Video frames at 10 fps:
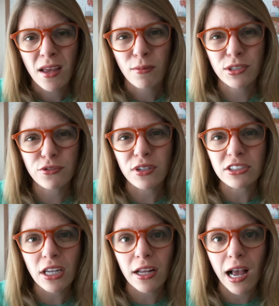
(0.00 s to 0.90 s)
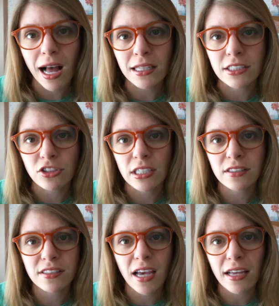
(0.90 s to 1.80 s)
When you're fresh out of college,
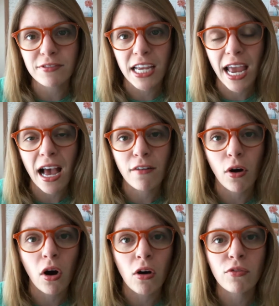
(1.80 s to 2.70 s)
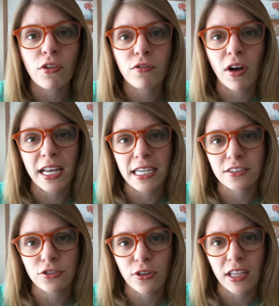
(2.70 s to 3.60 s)
it's tough to have all the
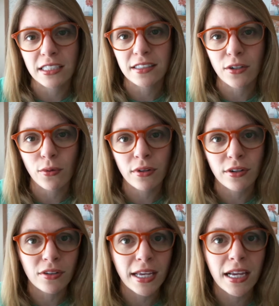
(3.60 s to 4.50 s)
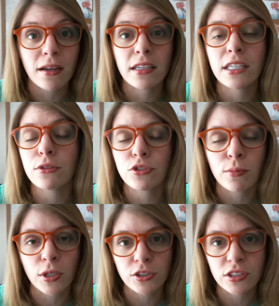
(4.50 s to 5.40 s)
financial things in order, like a huge
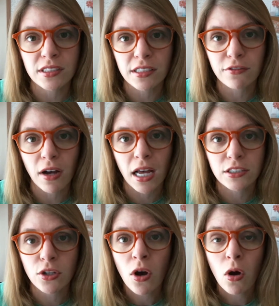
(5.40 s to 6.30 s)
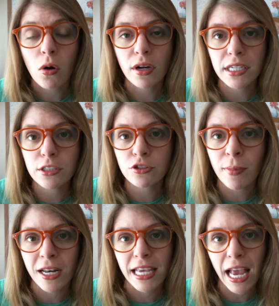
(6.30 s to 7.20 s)
emergency fund or a huge
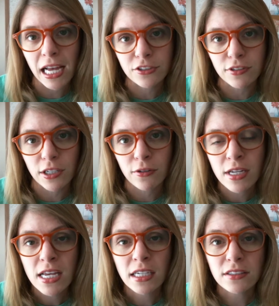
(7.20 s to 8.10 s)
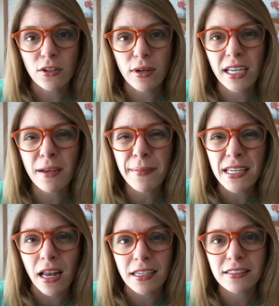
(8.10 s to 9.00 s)
amount of cash flow. So it can be
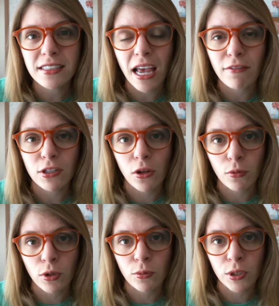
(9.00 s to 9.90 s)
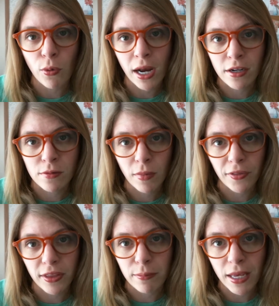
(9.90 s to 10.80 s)
nice to have a lower required
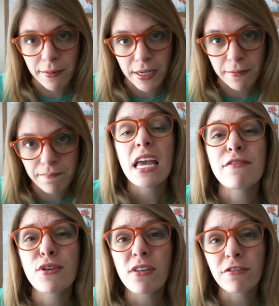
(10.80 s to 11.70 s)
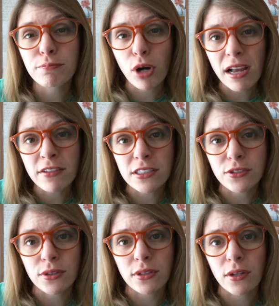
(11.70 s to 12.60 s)
monthly payment. If you have private
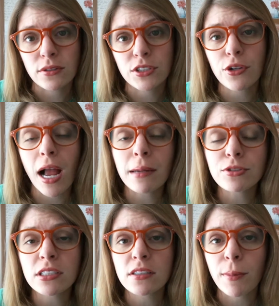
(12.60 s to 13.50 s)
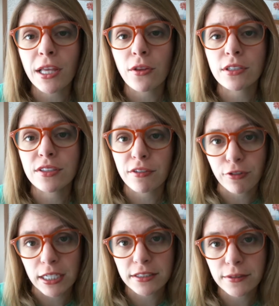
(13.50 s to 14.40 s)
student loans, your options might look
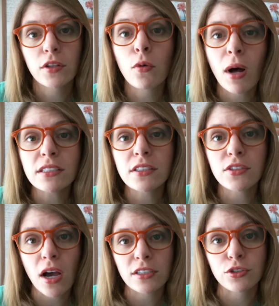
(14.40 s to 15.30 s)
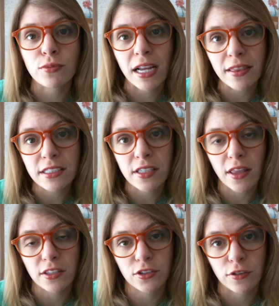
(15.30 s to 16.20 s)
different. You'll want to talk directly to the
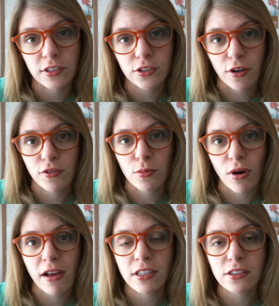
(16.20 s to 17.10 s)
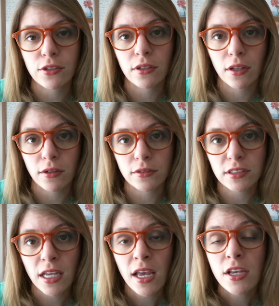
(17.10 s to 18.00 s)
servicer of your private student loans.
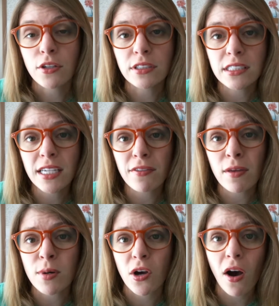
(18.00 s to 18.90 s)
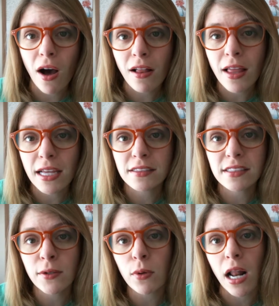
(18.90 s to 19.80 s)
You'll need to give them a call and
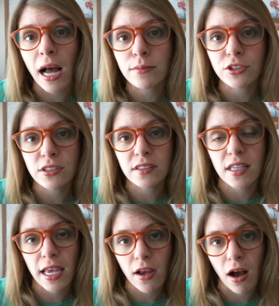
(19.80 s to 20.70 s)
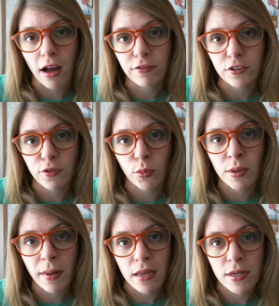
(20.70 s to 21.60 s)
see what options they offer for
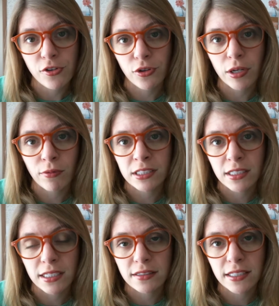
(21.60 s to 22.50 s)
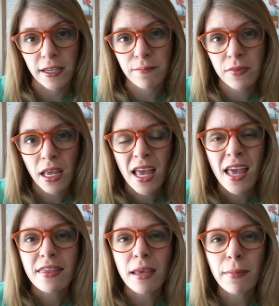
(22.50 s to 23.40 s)
repayment during residency.
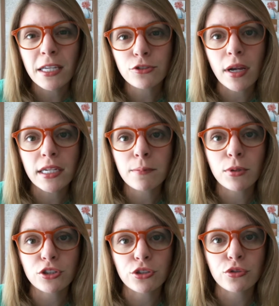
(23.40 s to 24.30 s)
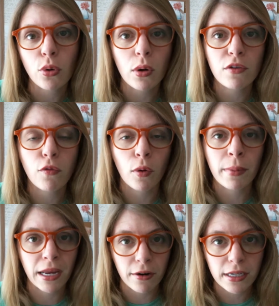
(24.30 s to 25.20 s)
They may try and push you toward
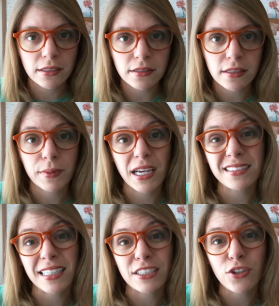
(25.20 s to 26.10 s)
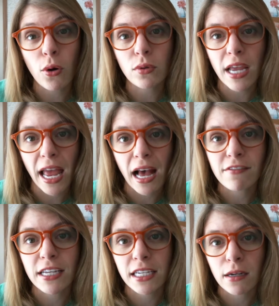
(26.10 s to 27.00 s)
forbearance because they don't have
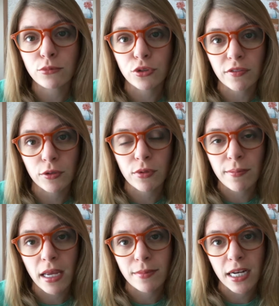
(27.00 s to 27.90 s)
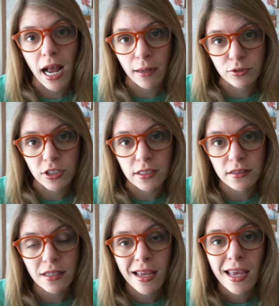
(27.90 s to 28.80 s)
income-driven repayment
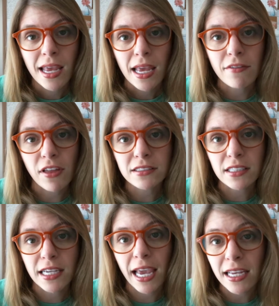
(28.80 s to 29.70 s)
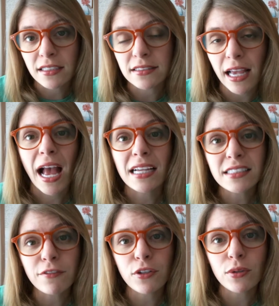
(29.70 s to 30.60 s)
options. If that's the case, ask
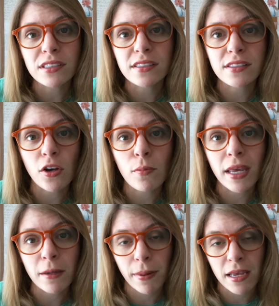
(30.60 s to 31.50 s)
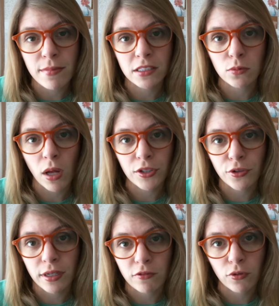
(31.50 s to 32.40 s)
if you can still make payments while you're
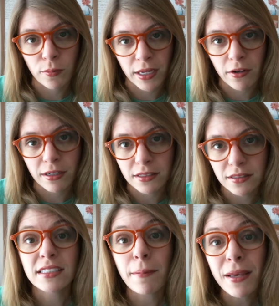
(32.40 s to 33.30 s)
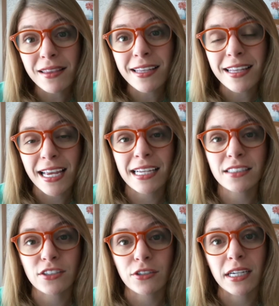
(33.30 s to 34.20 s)
in forbearance. Typically, the
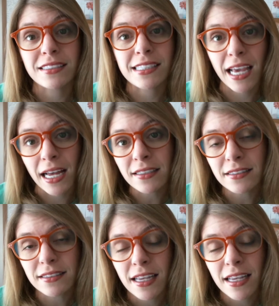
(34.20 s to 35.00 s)
answer is yes.